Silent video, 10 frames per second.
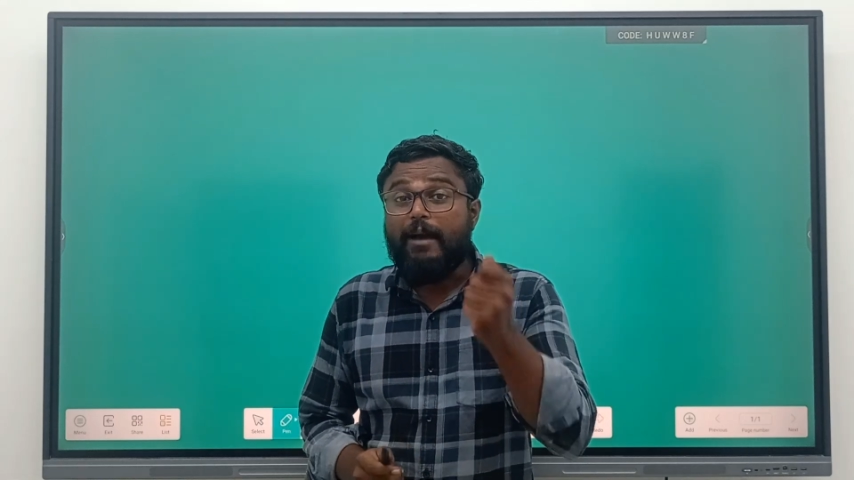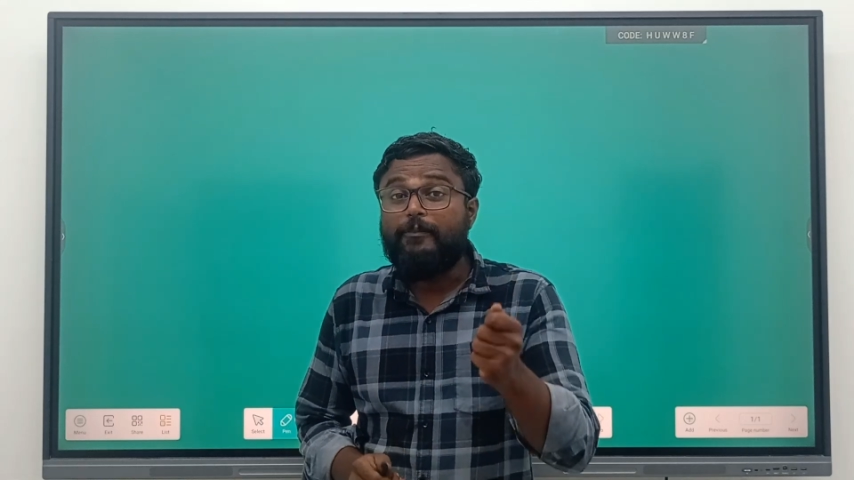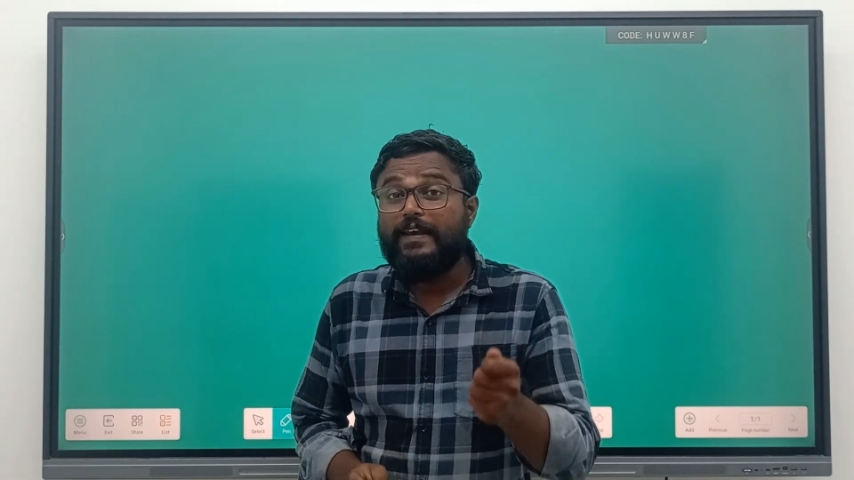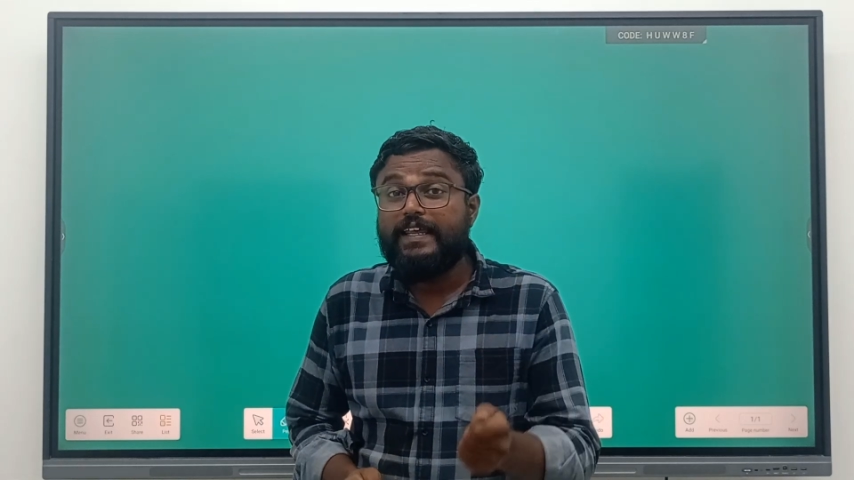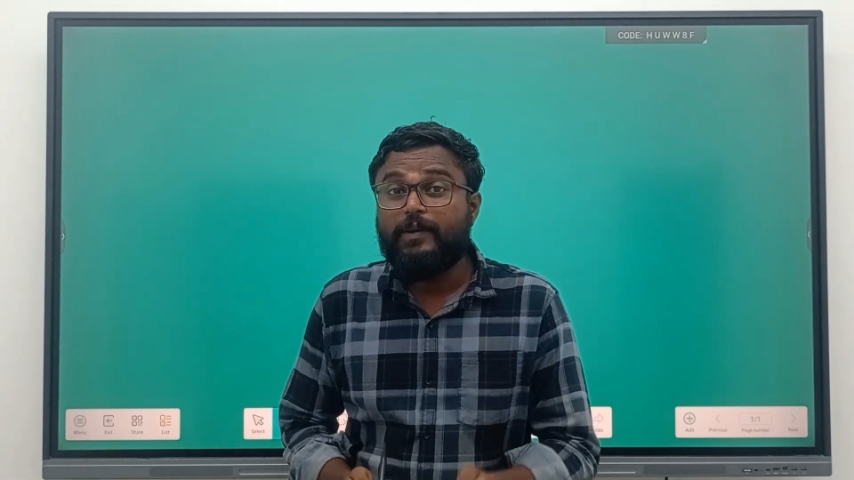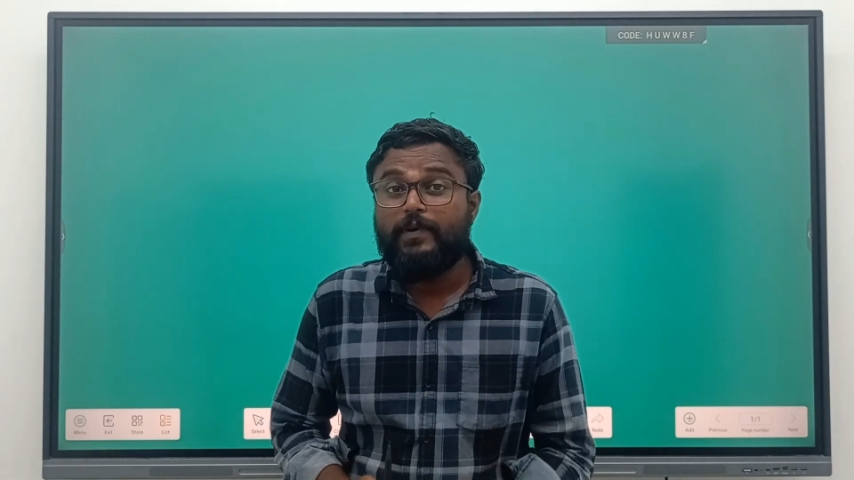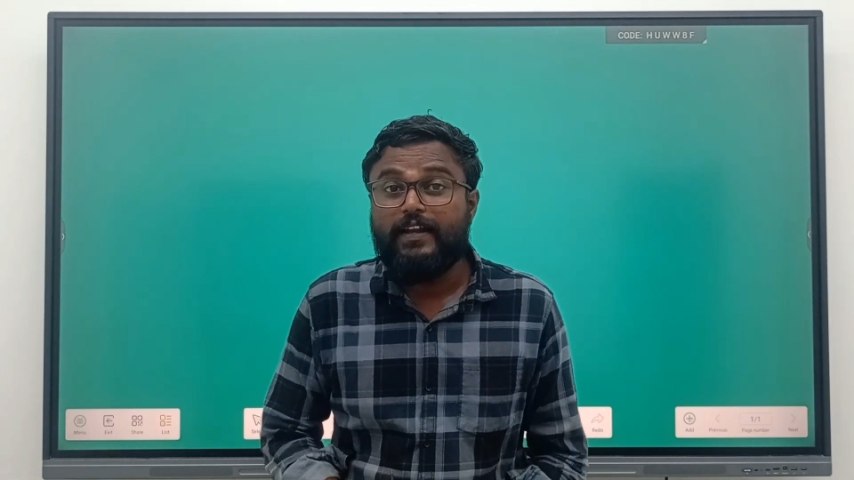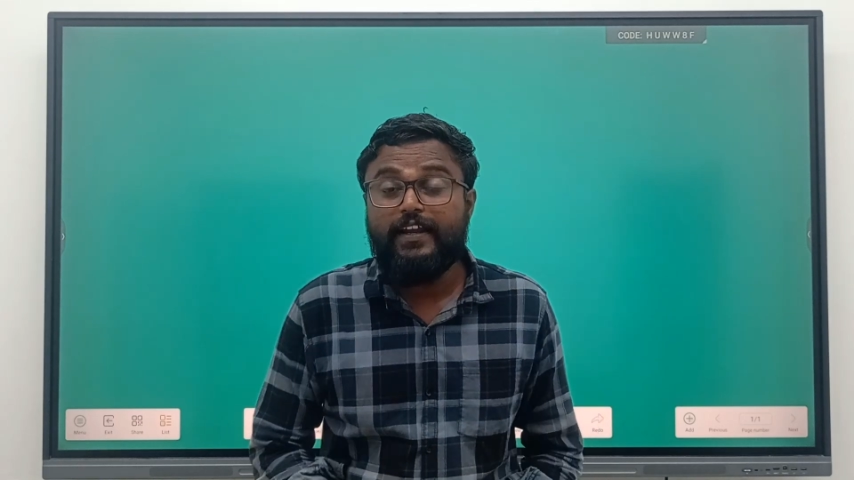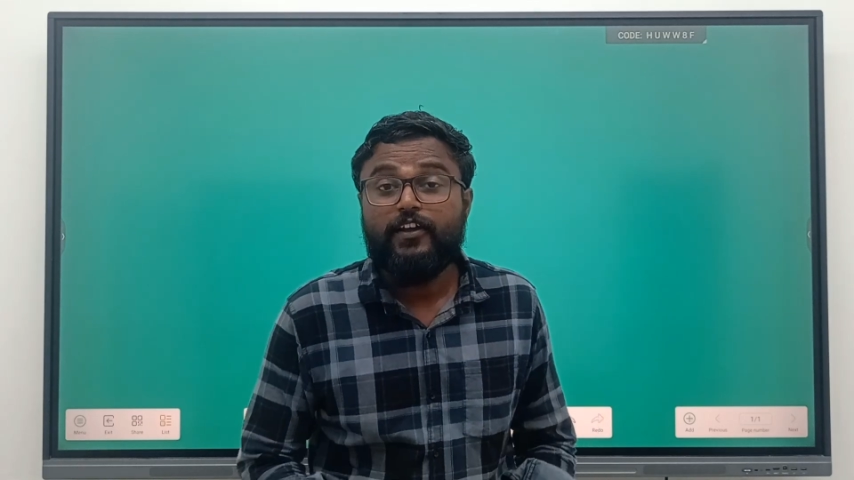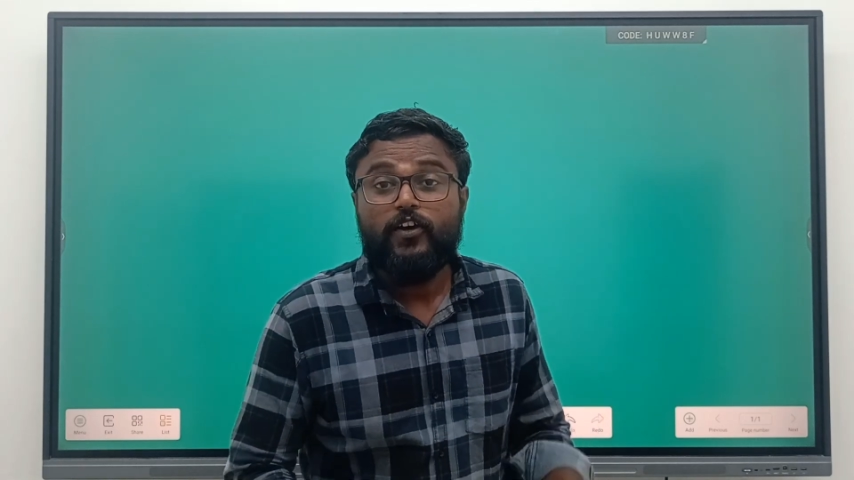
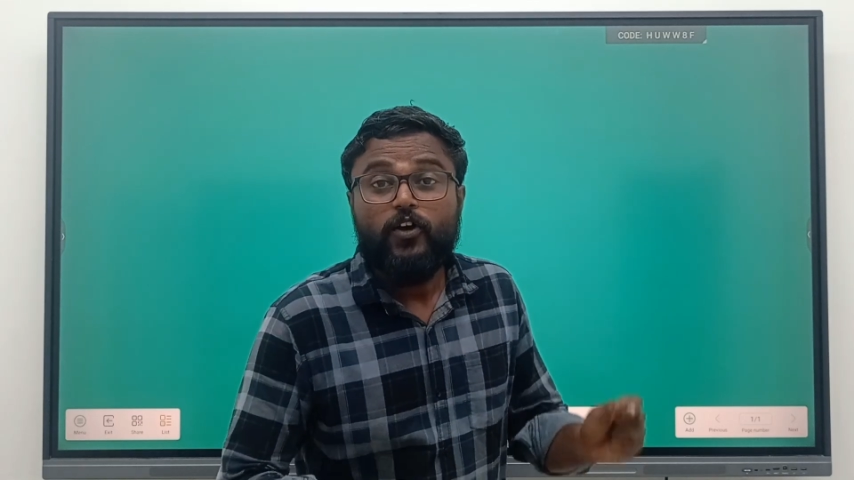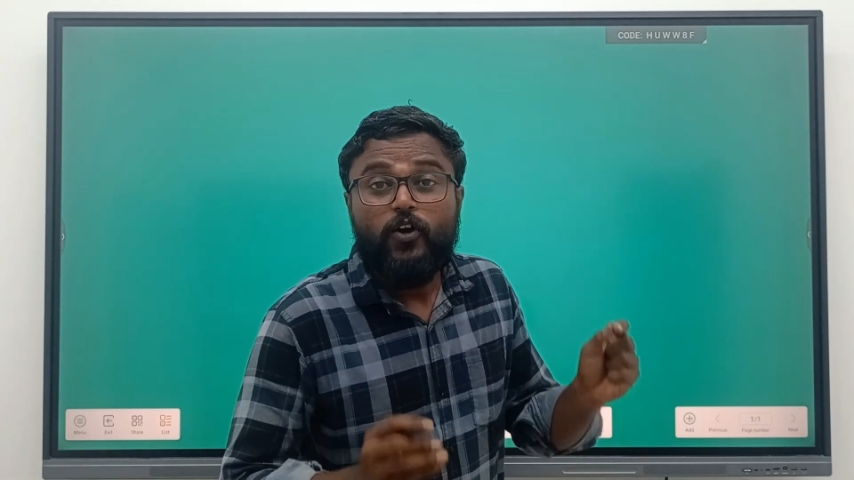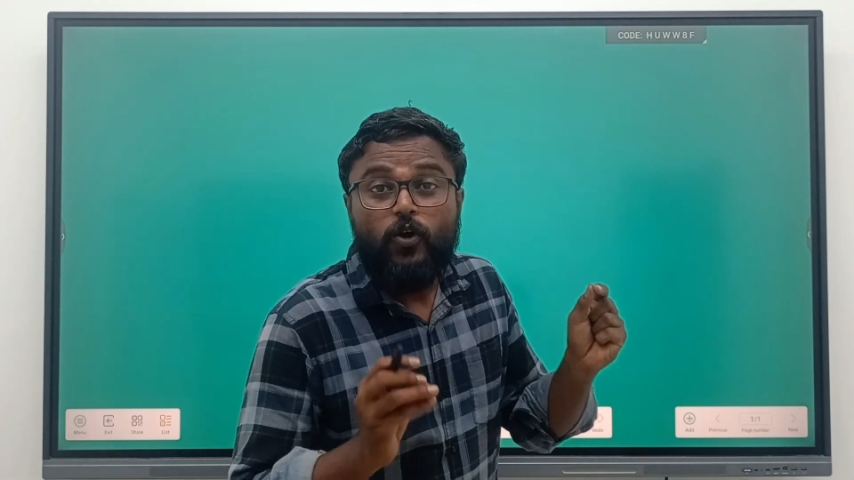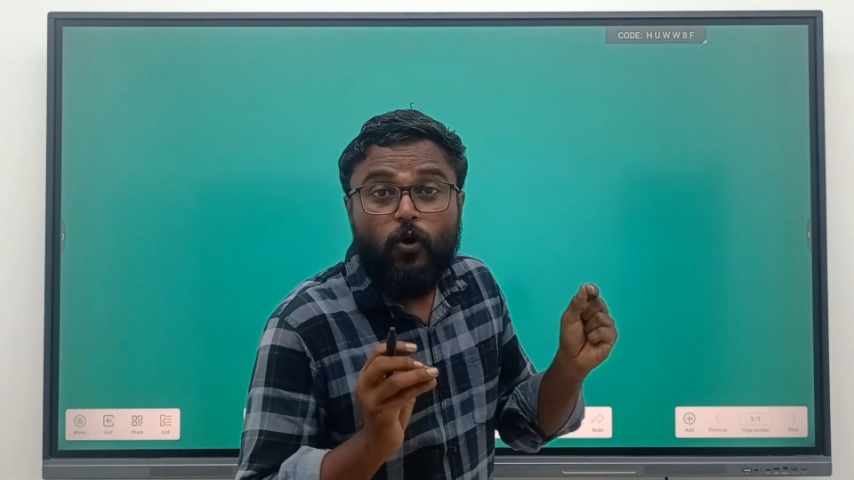applicable in